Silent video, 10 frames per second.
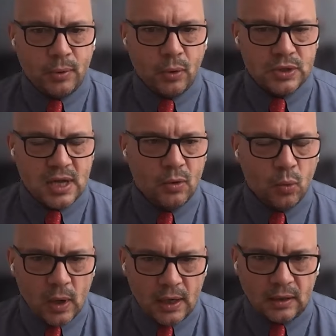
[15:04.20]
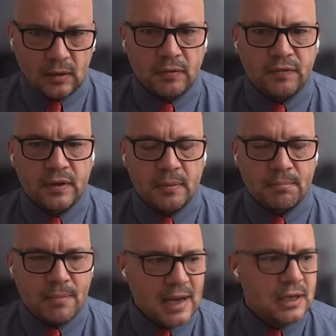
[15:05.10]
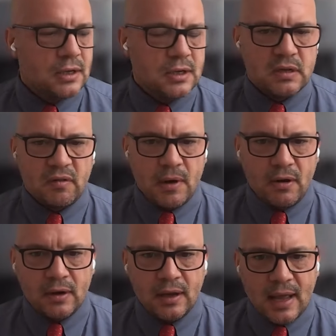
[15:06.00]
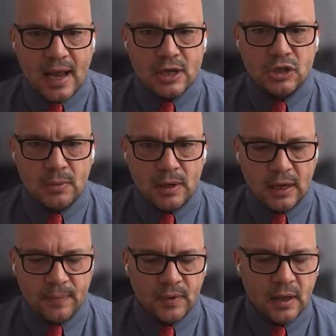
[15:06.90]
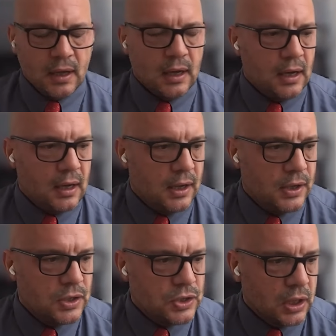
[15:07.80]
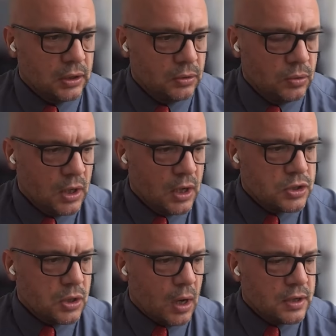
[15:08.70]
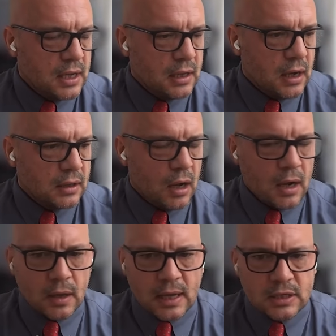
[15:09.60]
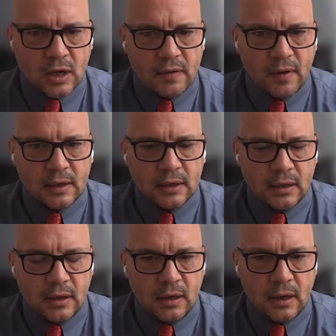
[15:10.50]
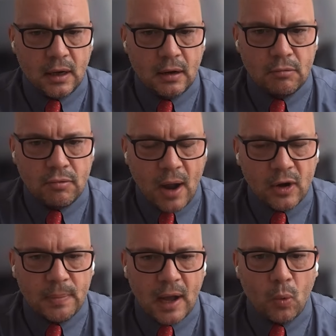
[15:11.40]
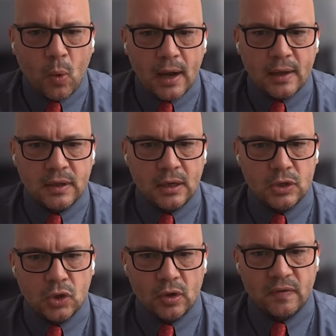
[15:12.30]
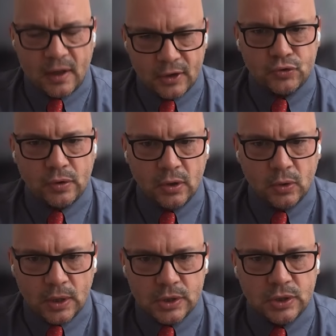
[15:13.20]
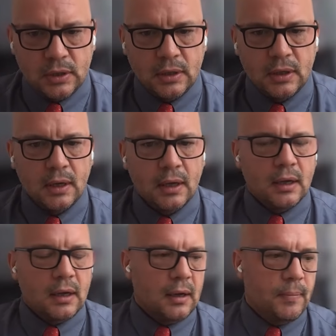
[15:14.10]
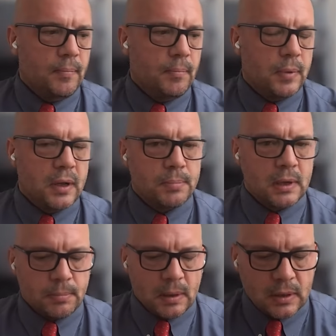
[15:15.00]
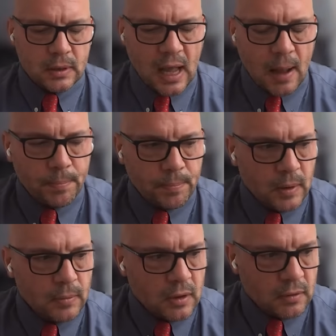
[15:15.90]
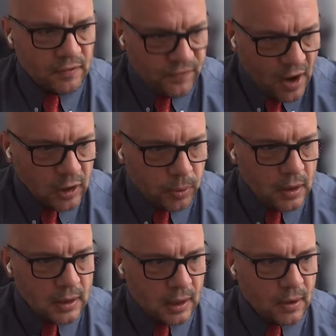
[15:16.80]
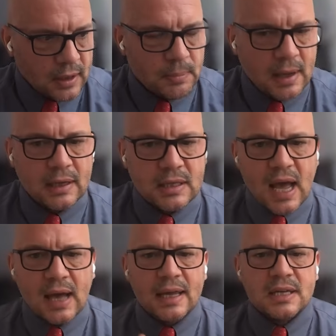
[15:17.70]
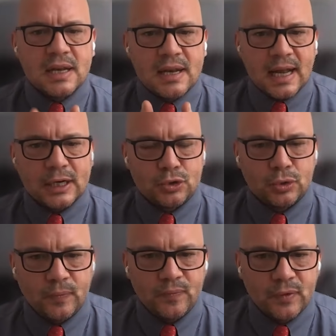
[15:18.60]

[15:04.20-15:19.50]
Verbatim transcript: portend well for the maintenance of American hegemony. Uh, so, so I think I, I, that's a kind of like a, a roundabout way, I think, John, of answering your question. Um, but, but, but, but that, but the, the final point I'd like to make is that isn't natural.